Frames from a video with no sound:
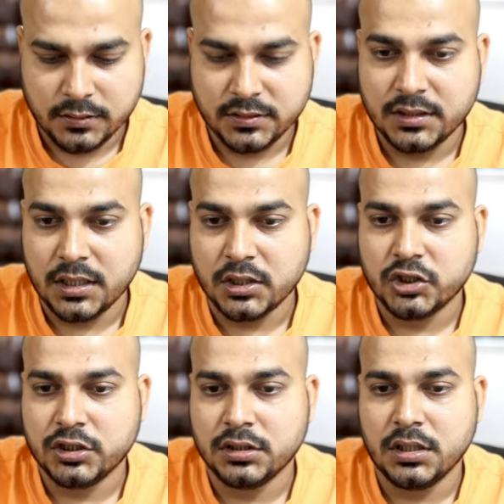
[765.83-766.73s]

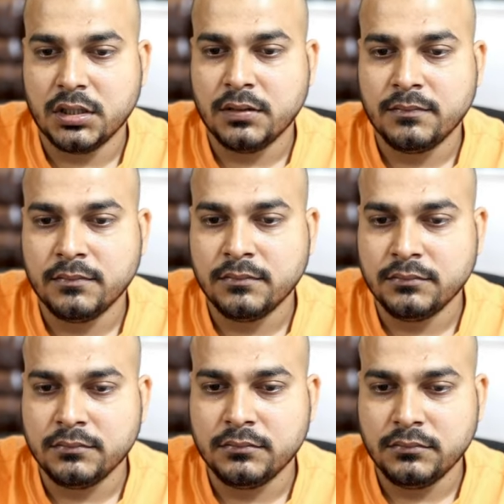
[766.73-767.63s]

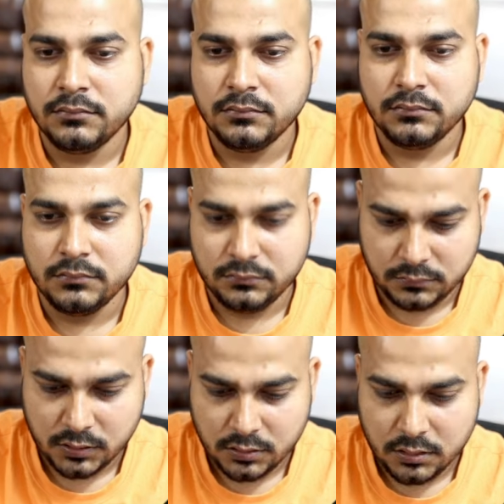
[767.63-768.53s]
session,
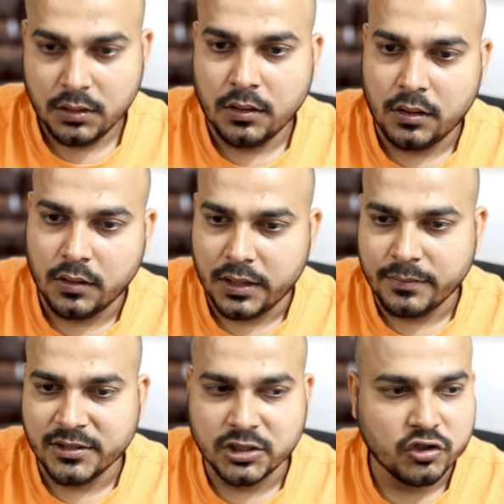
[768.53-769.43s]
uh,
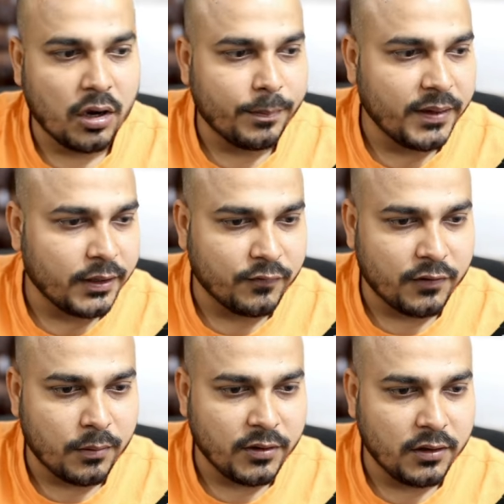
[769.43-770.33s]
let me just copy it
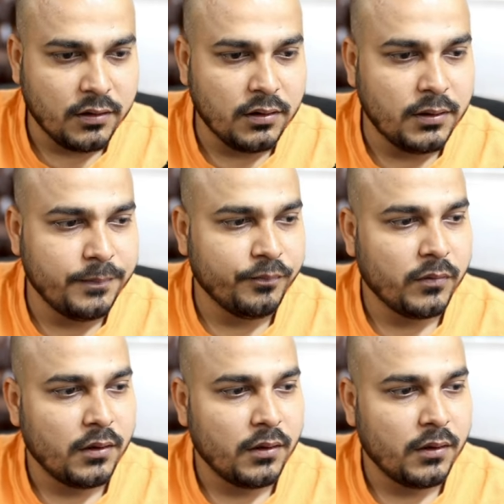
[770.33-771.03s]
from here.